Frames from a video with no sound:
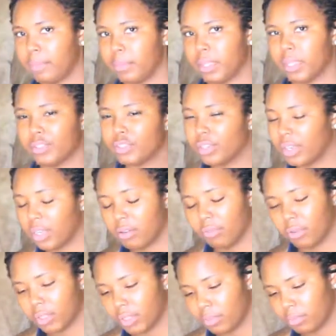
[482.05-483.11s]
because her hair
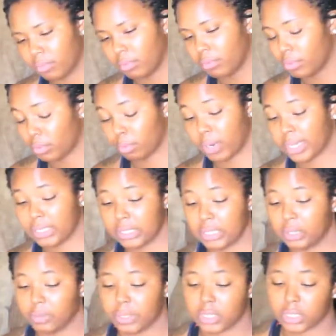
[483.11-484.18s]
really,
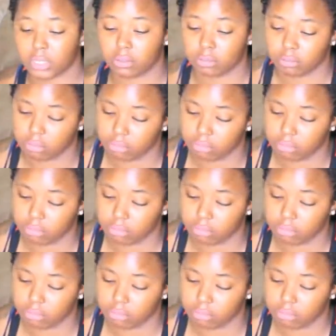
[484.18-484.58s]
surprisingly, it wasn't